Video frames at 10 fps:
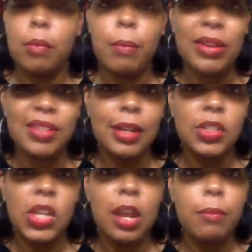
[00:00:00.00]
About
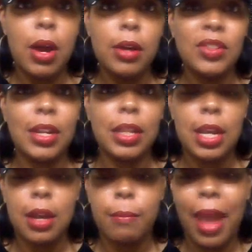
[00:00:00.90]
16 bucks and I
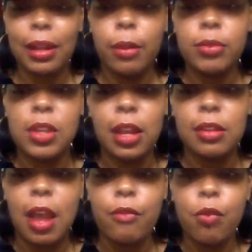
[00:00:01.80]
think a MAC lipstick
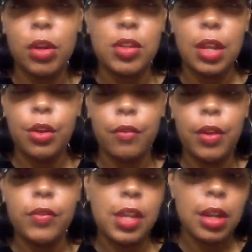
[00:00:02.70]
is like 14 or
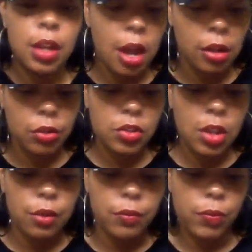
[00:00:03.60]
15 dollars.
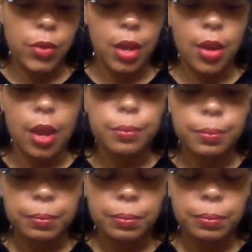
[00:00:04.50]
So there you go.